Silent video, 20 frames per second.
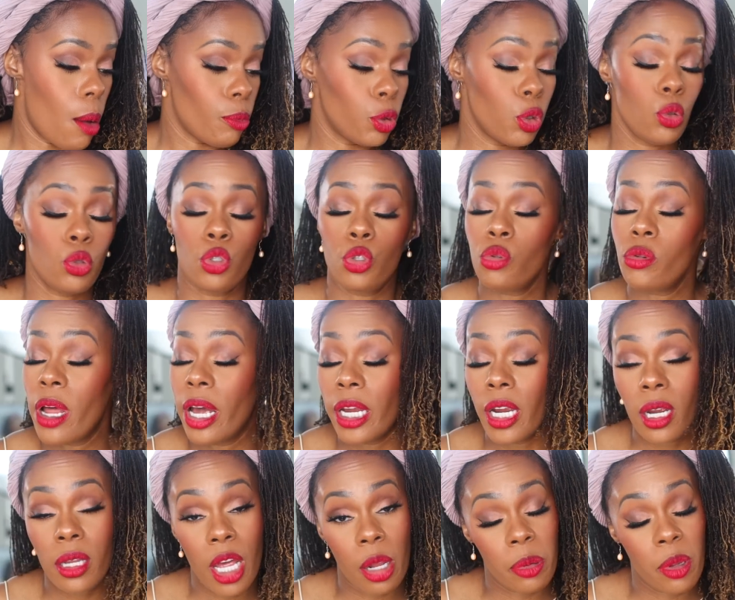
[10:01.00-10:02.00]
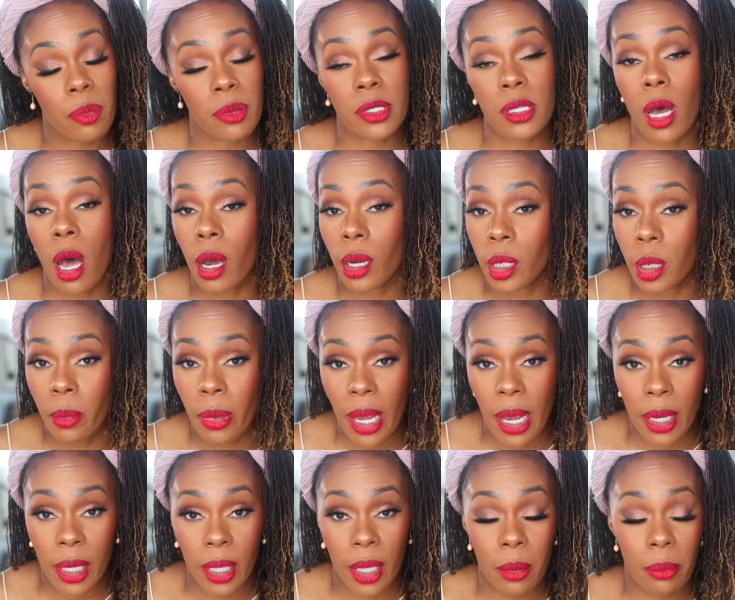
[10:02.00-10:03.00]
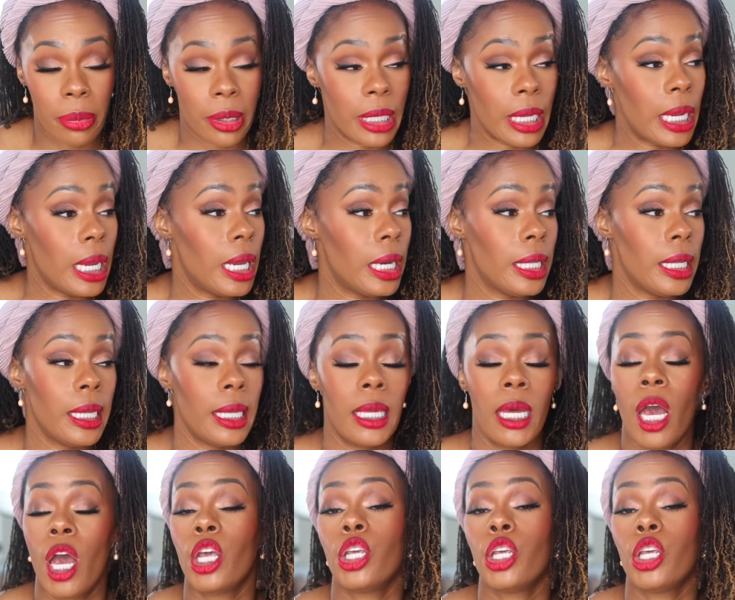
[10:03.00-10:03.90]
You do not hear a lot of people talking about it, but honey,